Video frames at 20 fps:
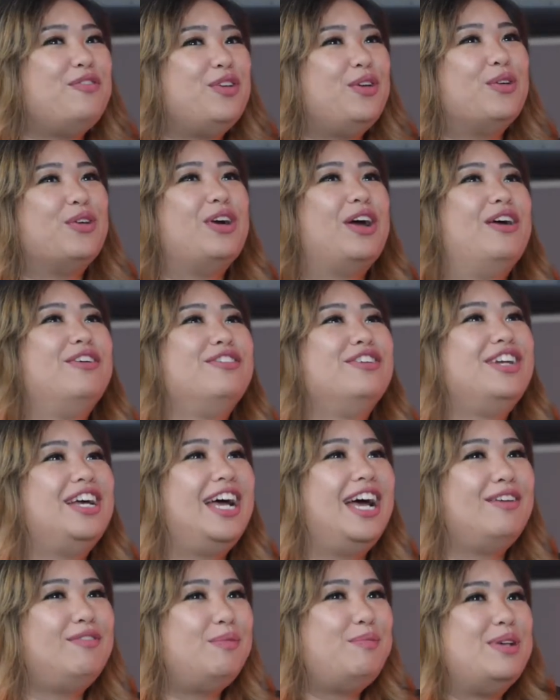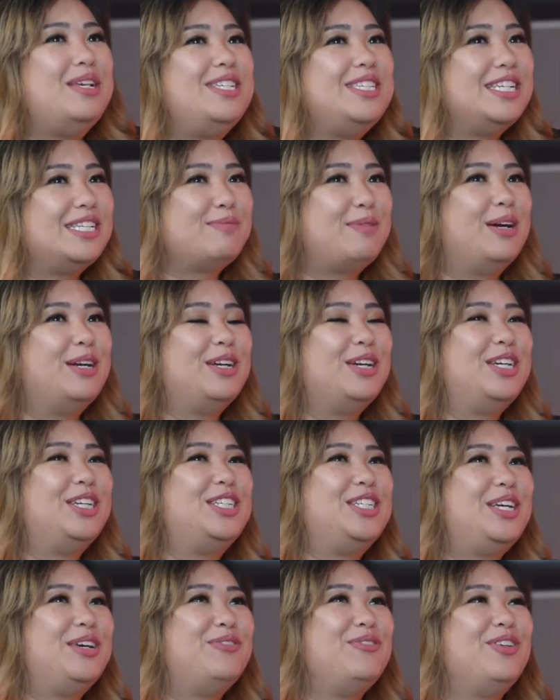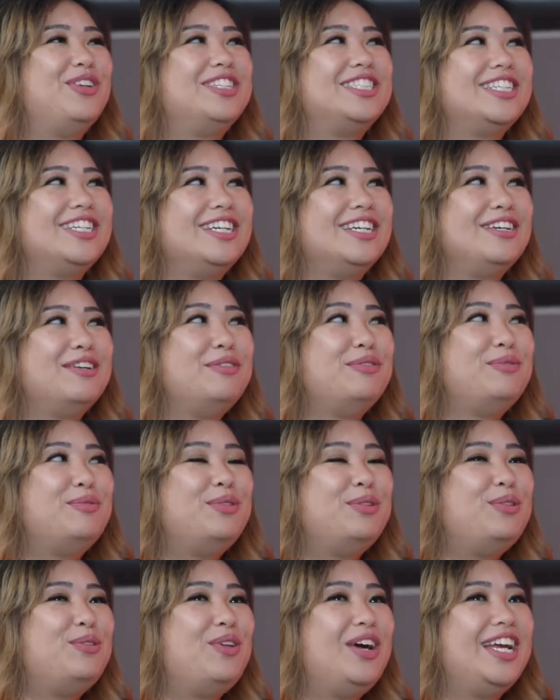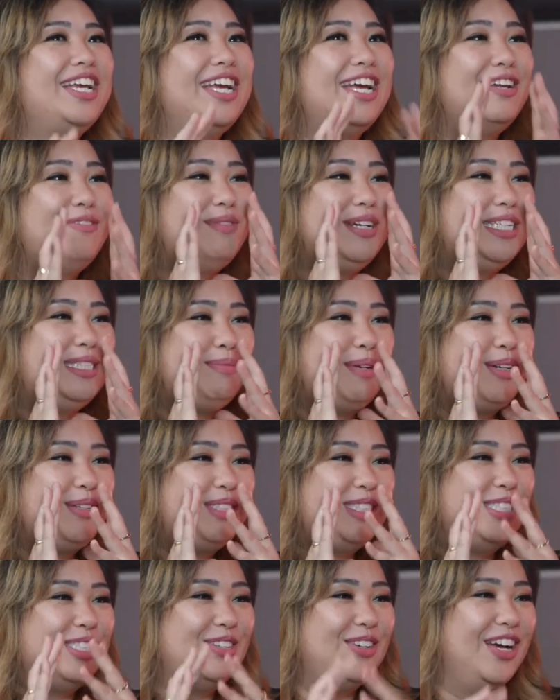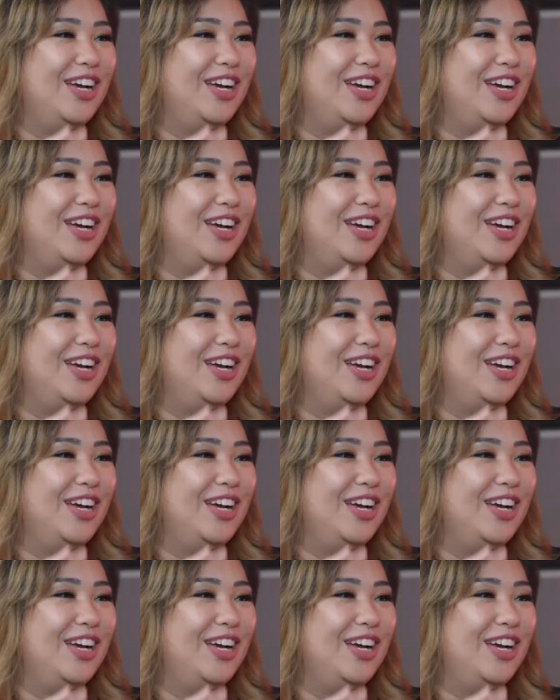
if you were ever to have a business partnership, it's like well, why can't my spouse do